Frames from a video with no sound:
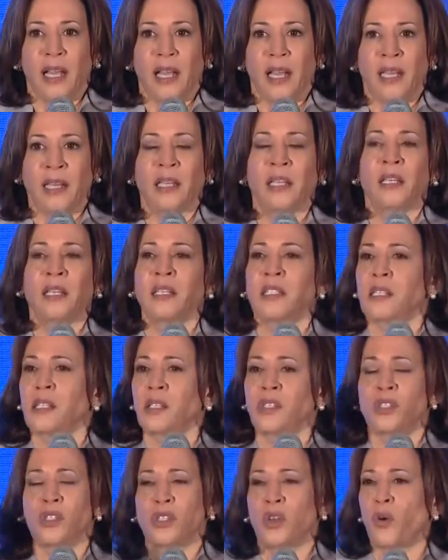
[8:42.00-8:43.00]
And it is in
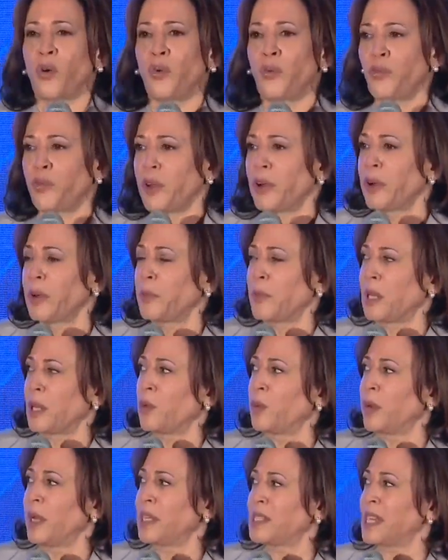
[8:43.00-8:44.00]
so very many
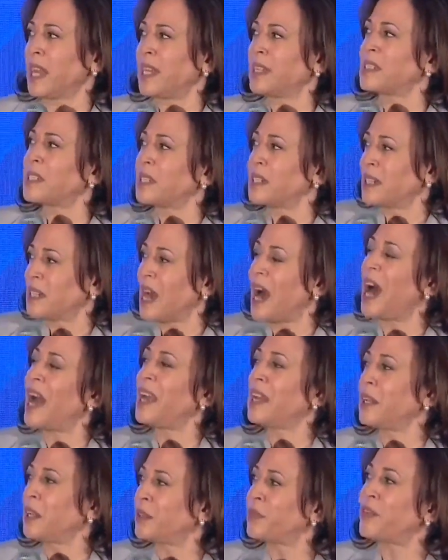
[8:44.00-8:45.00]
ways a
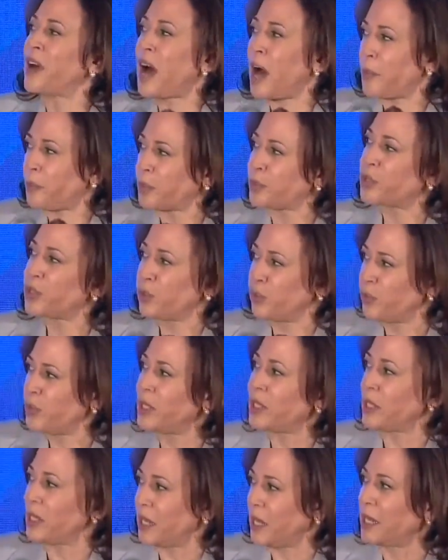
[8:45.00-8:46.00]
denial of
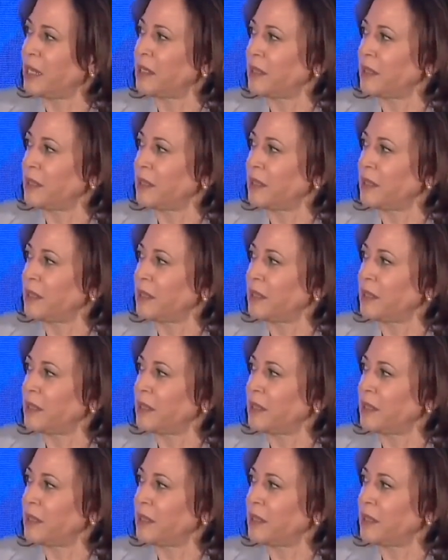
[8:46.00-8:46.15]
opportunity.